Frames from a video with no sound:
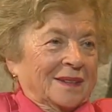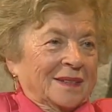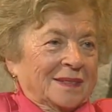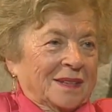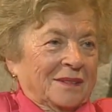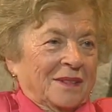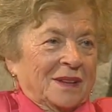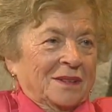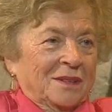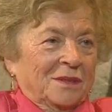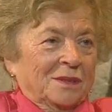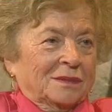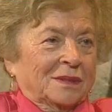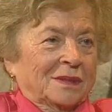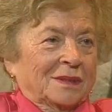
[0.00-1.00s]
They said, "Well, your
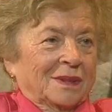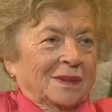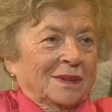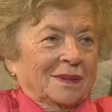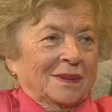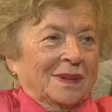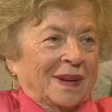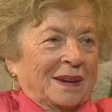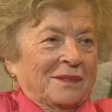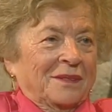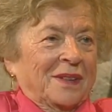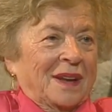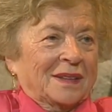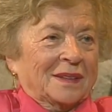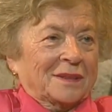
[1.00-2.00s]

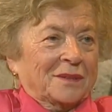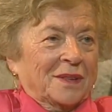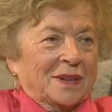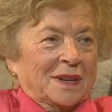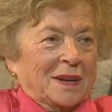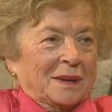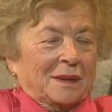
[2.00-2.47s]
grandfather worry,